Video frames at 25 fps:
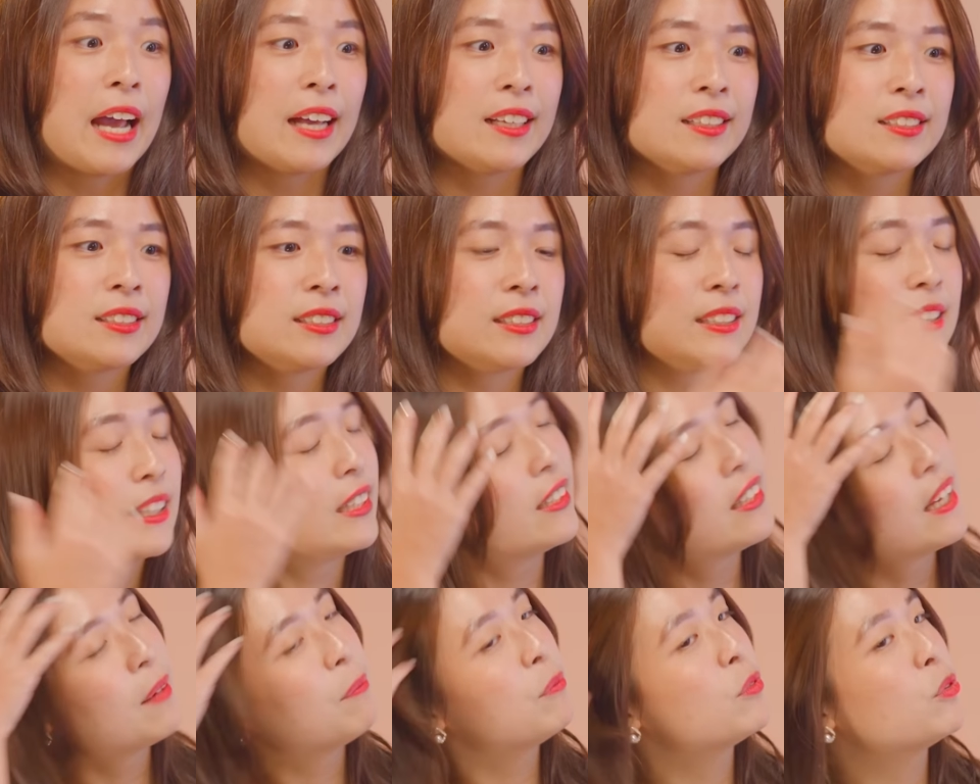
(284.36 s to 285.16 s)
I see
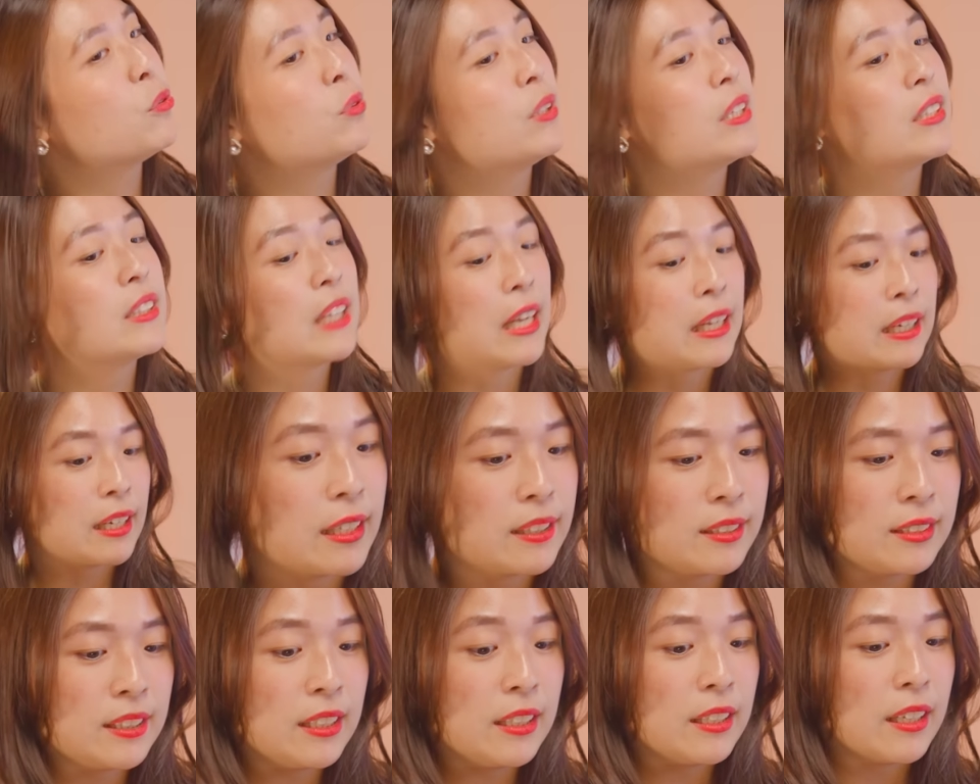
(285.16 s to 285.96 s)
them do this and I
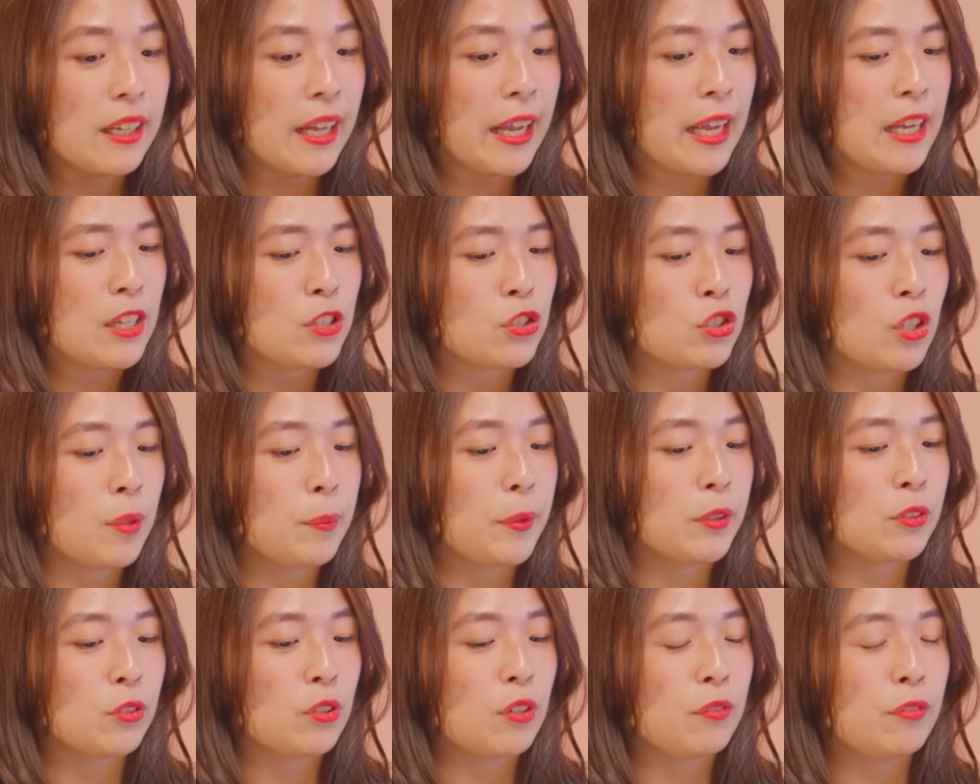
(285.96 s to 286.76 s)
see the hair drop
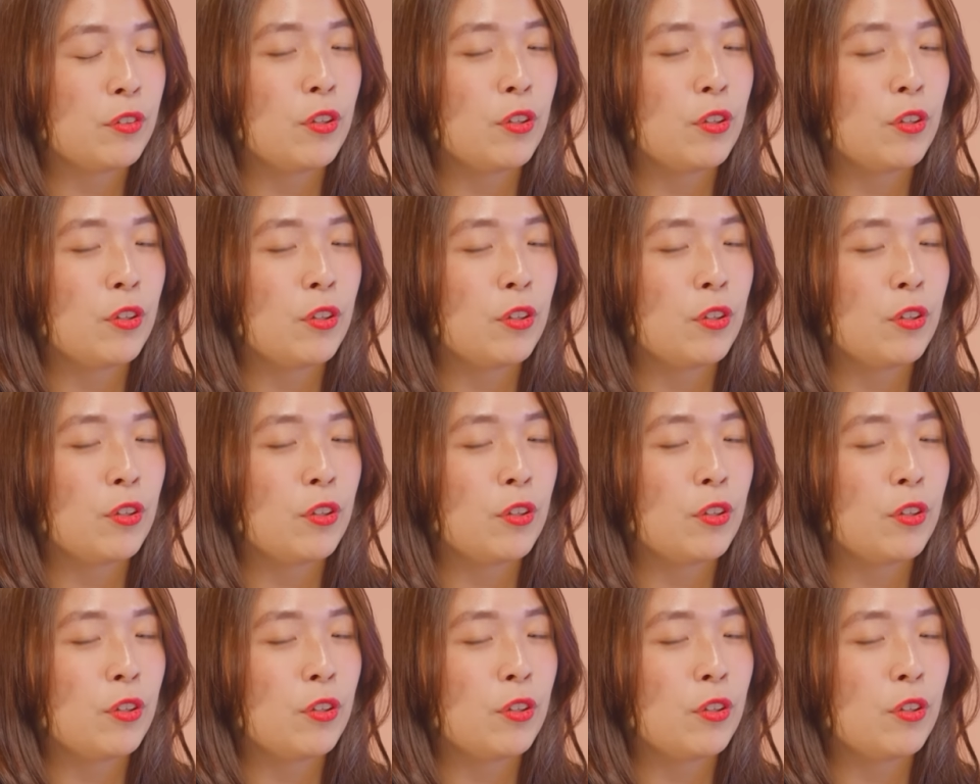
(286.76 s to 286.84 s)
onto the